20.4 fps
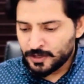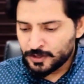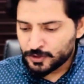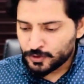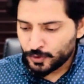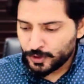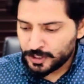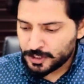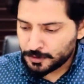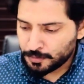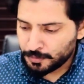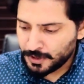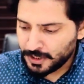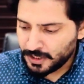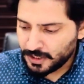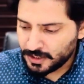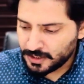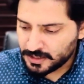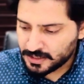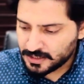So it
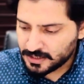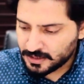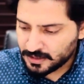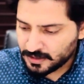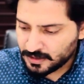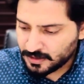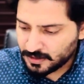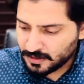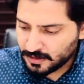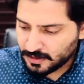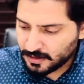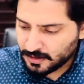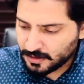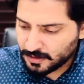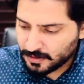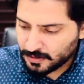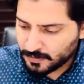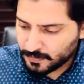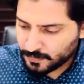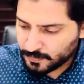means
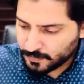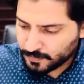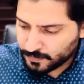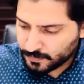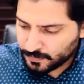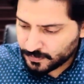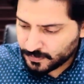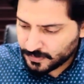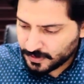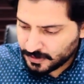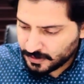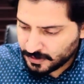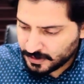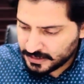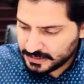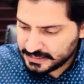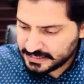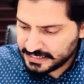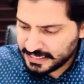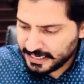
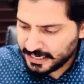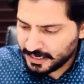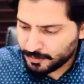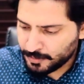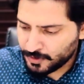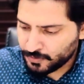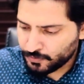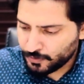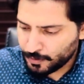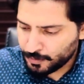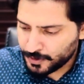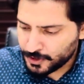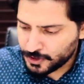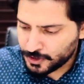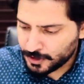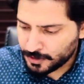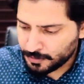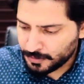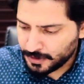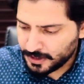the same
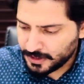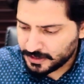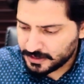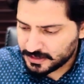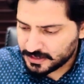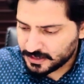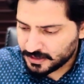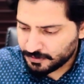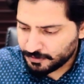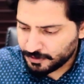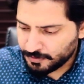information means